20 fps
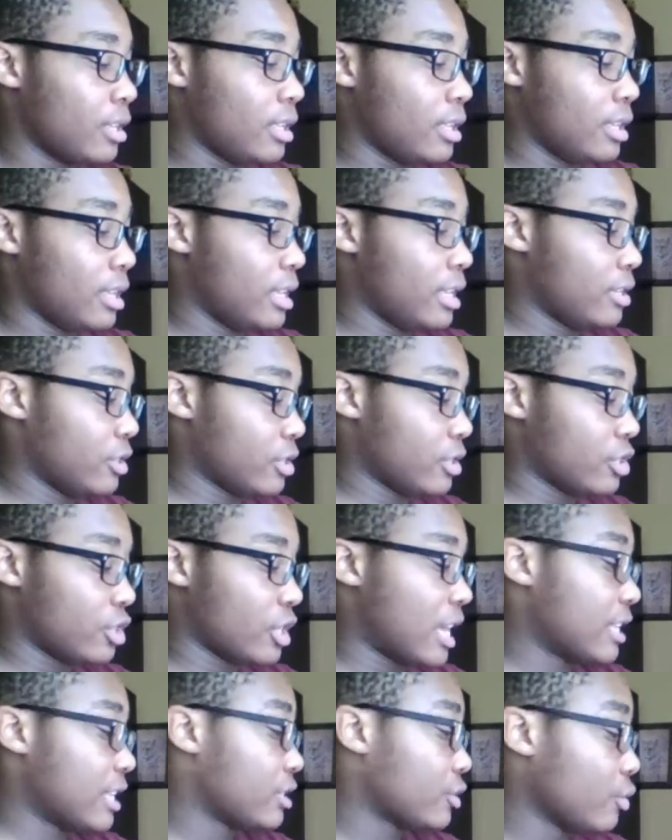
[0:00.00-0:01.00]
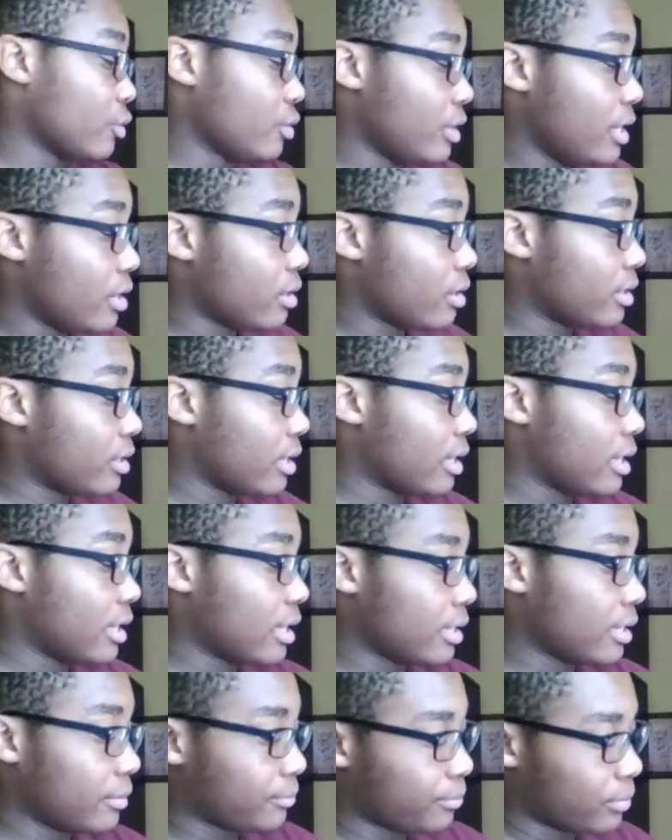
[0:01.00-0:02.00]
It just shines through
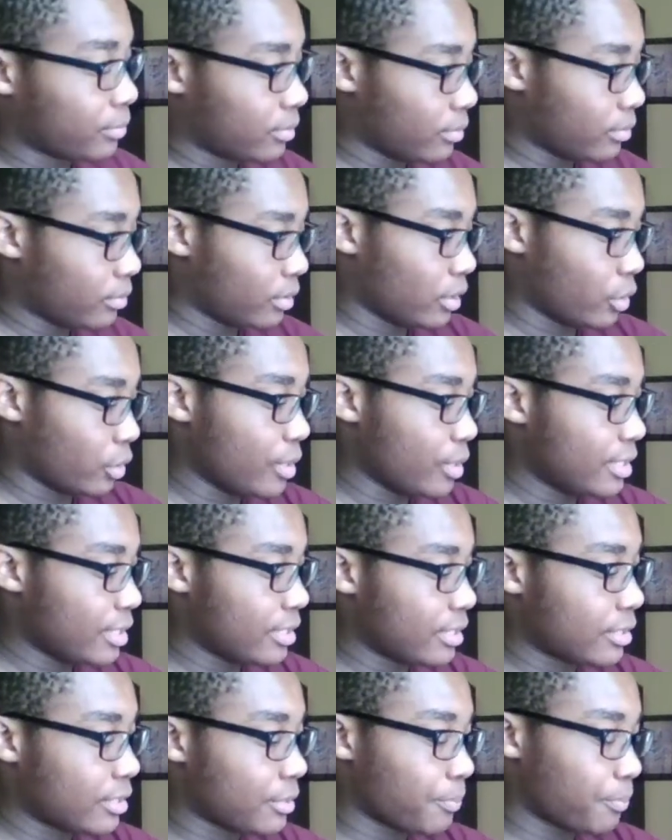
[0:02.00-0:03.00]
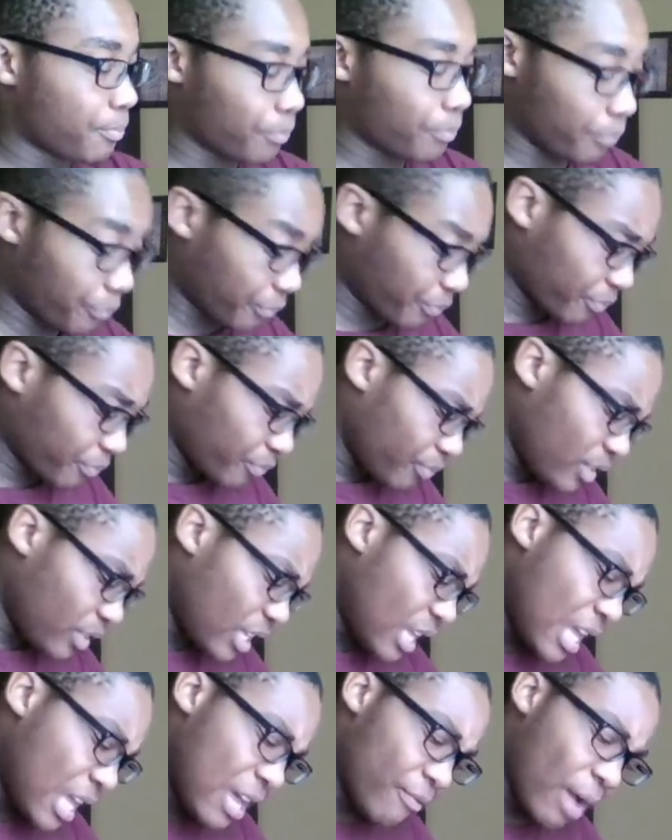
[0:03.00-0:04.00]
the creases.
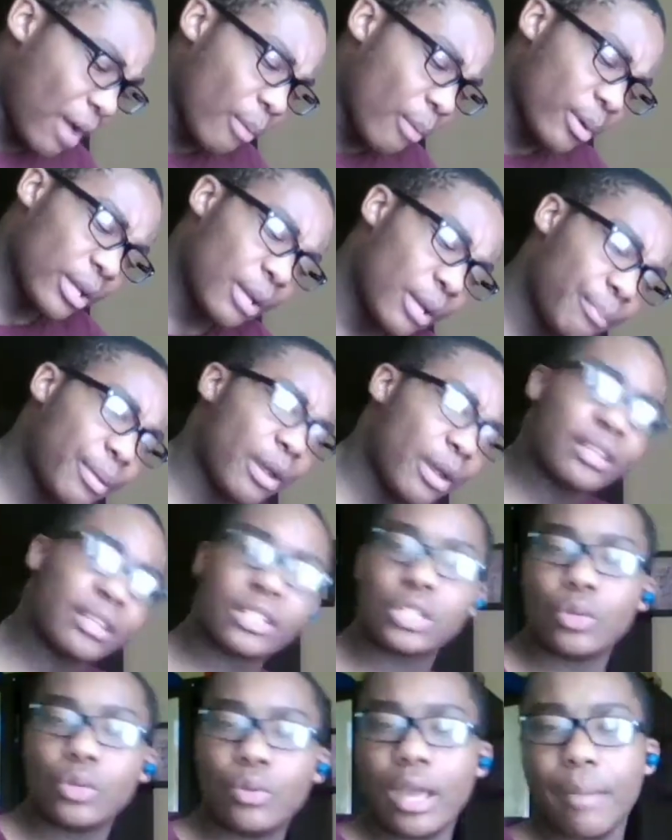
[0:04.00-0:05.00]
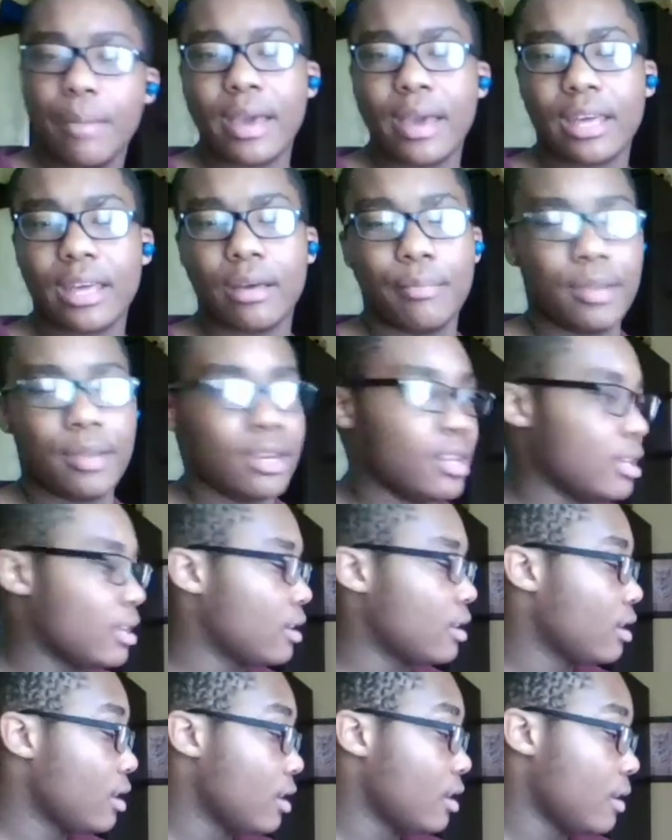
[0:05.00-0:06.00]
If I were to compare this to a Mecha
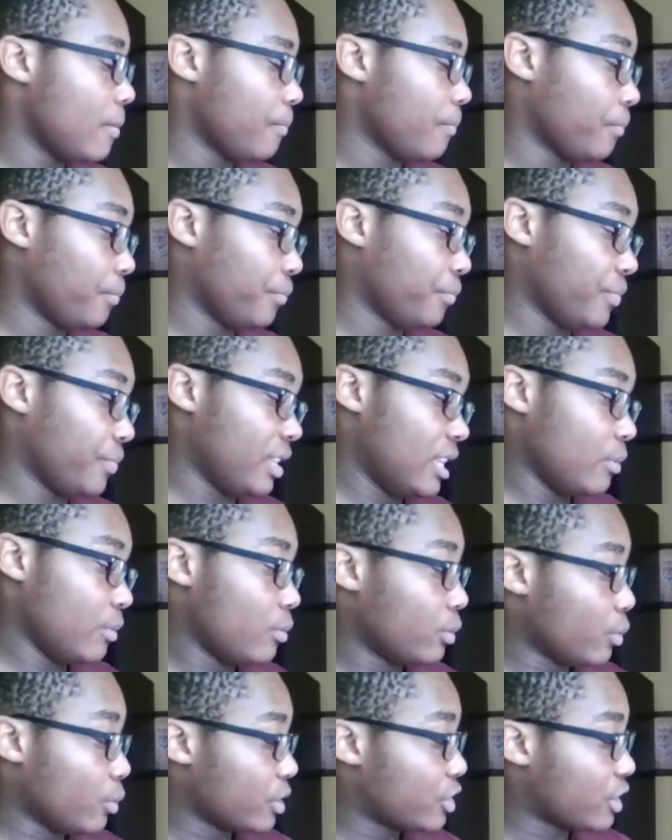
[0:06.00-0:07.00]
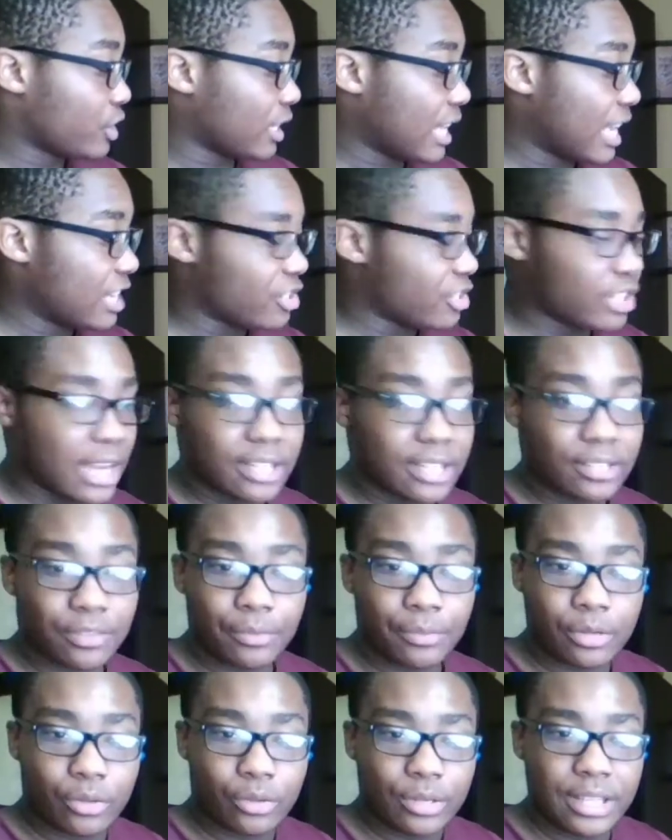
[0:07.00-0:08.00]
Mini, which the light shines
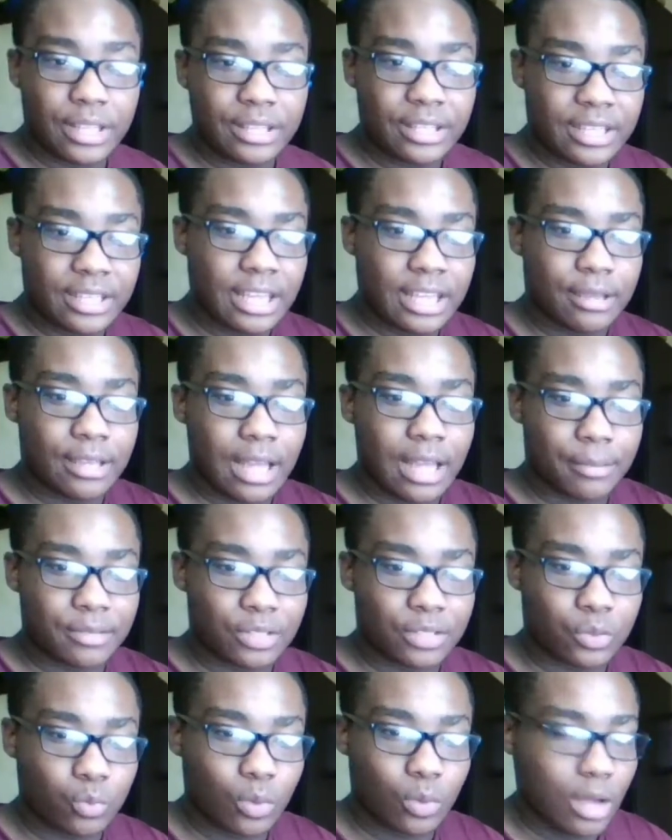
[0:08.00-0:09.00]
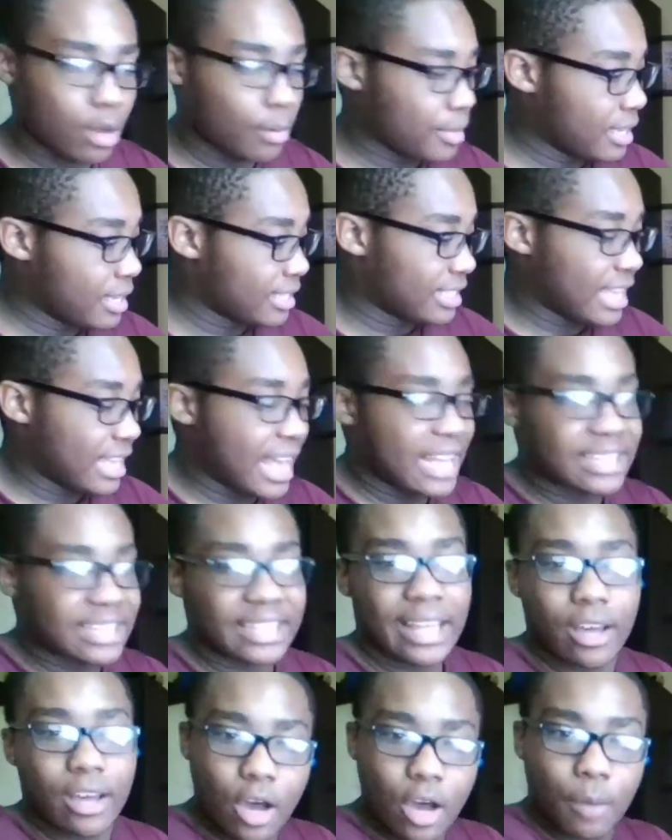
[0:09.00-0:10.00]
from underneath the keycaps as well because it has
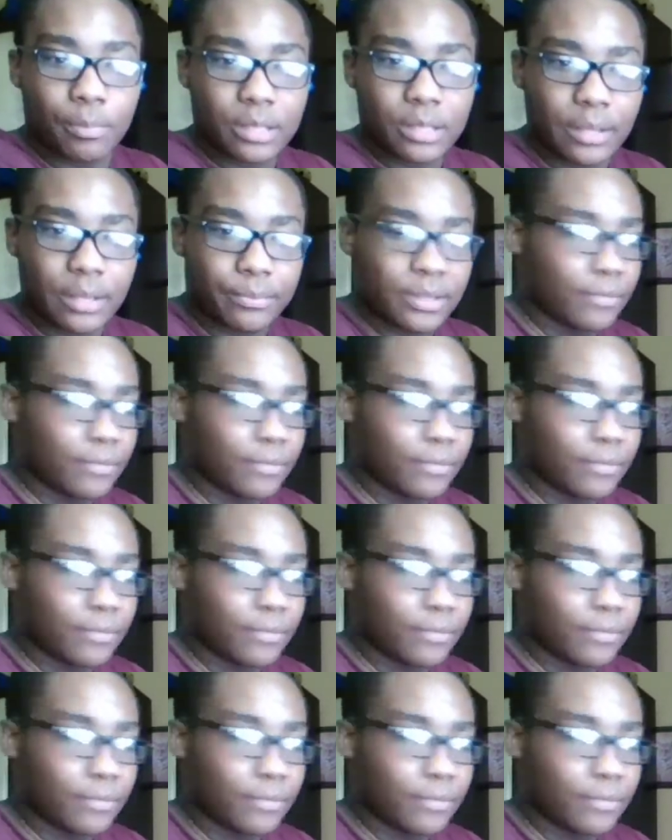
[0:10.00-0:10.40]
that uplifted